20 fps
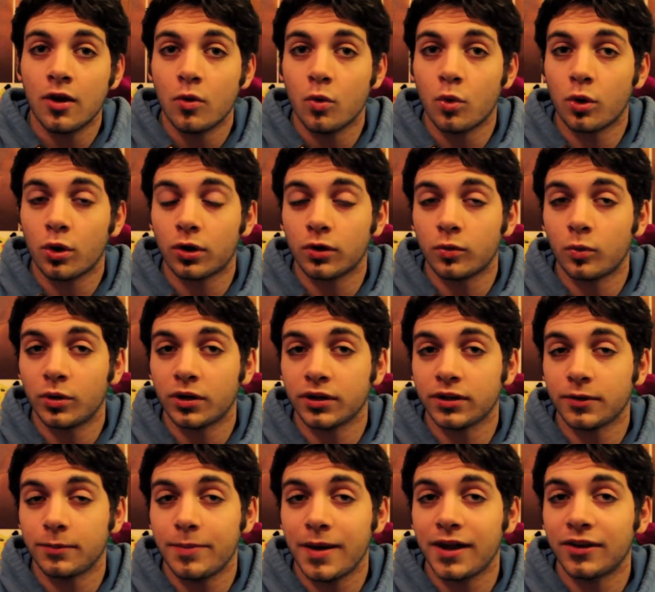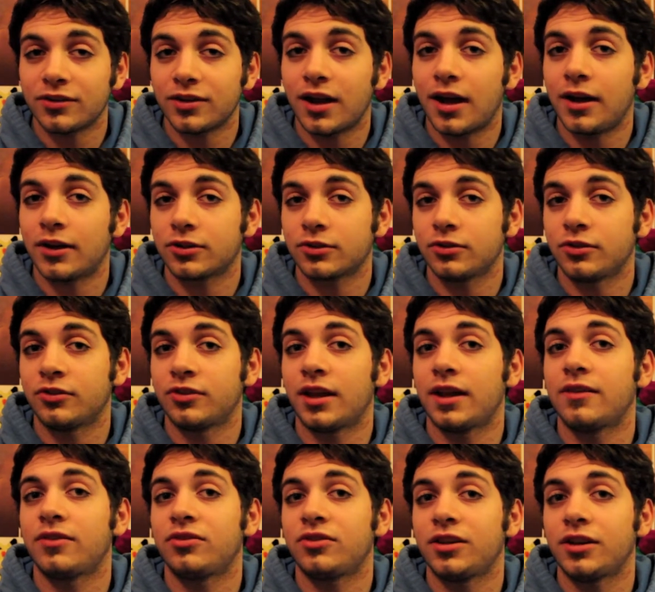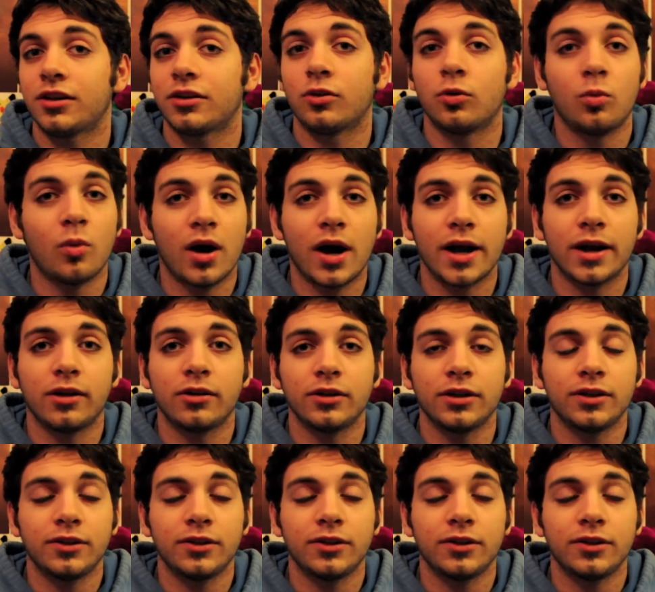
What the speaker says: were one of the best Oscars I've seen in a while.